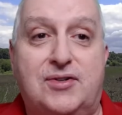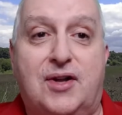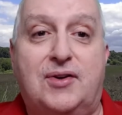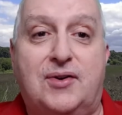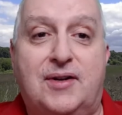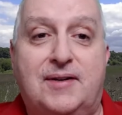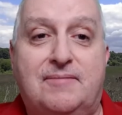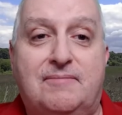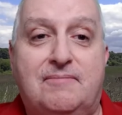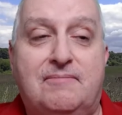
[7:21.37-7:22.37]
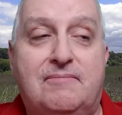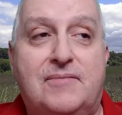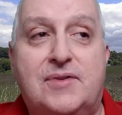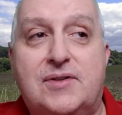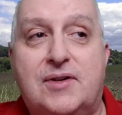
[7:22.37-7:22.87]
not good.
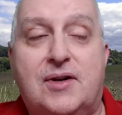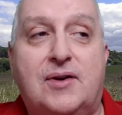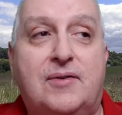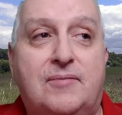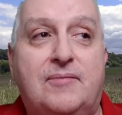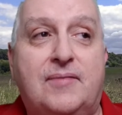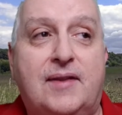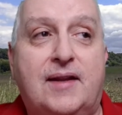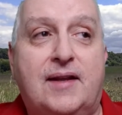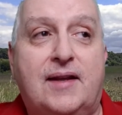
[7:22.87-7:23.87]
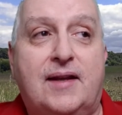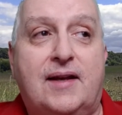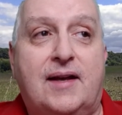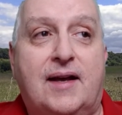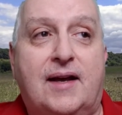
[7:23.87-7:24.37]
So,
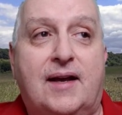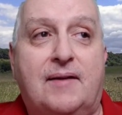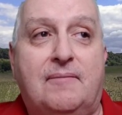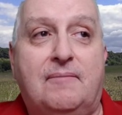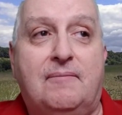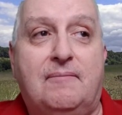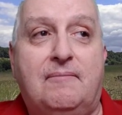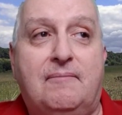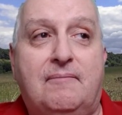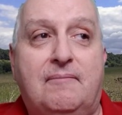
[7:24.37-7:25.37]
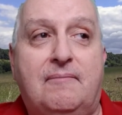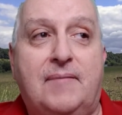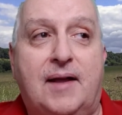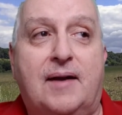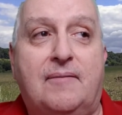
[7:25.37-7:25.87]

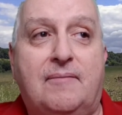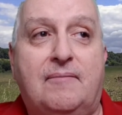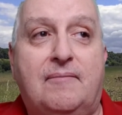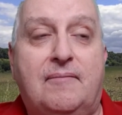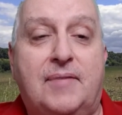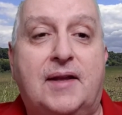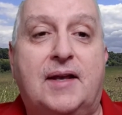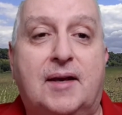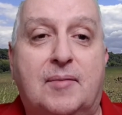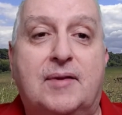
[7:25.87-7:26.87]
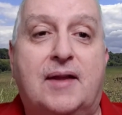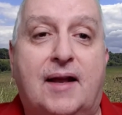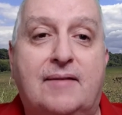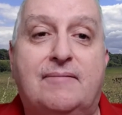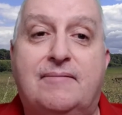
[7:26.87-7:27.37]
yeah, I'm thinking about
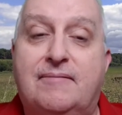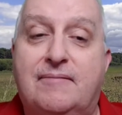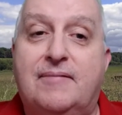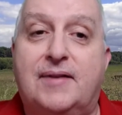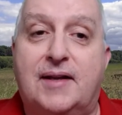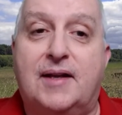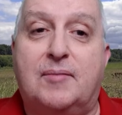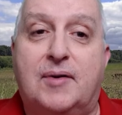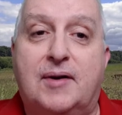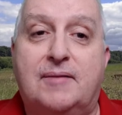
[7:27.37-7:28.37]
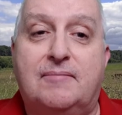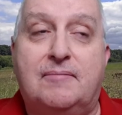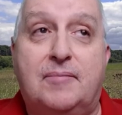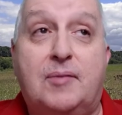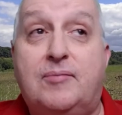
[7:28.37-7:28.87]
that. I'm thinking about it.
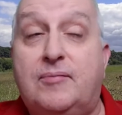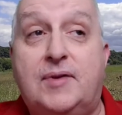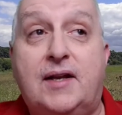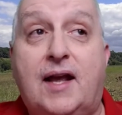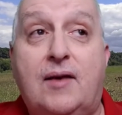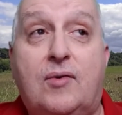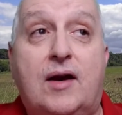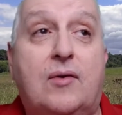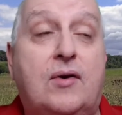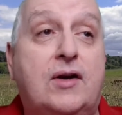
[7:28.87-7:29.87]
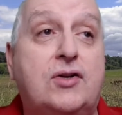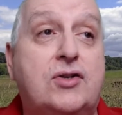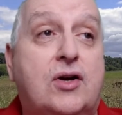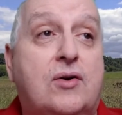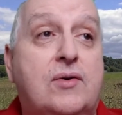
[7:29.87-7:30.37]
But today what I wanted to
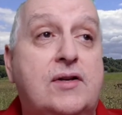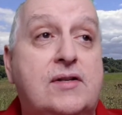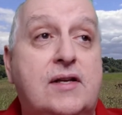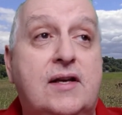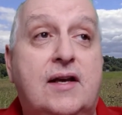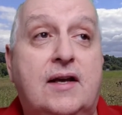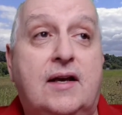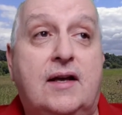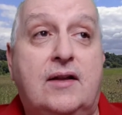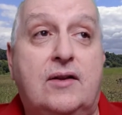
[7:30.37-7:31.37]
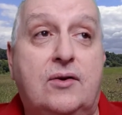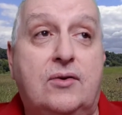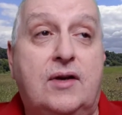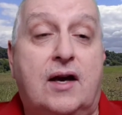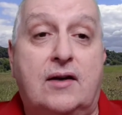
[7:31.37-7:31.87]
show is the
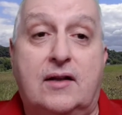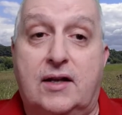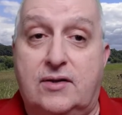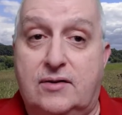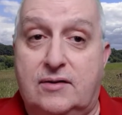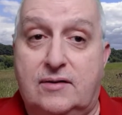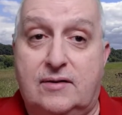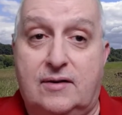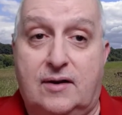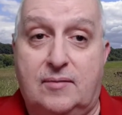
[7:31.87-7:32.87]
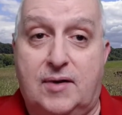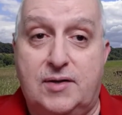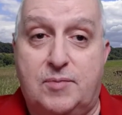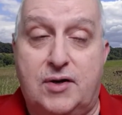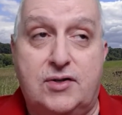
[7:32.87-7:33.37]
new calculation on my
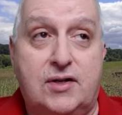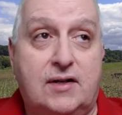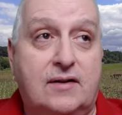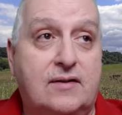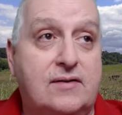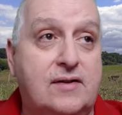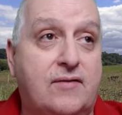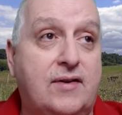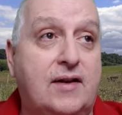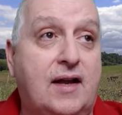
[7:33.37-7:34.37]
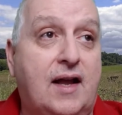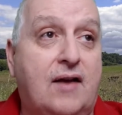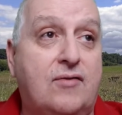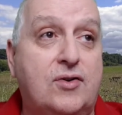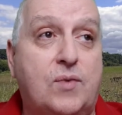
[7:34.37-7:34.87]
spreadsheet, 7-day
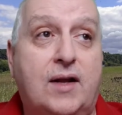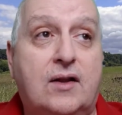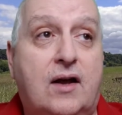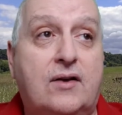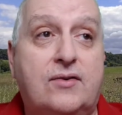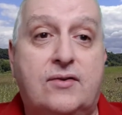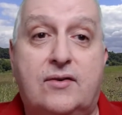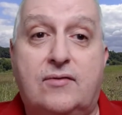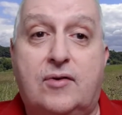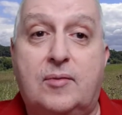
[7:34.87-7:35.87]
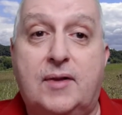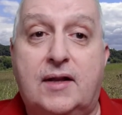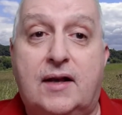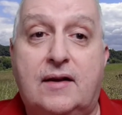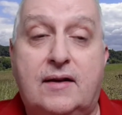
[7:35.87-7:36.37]
average weight loss
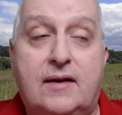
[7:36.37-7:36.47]
formula,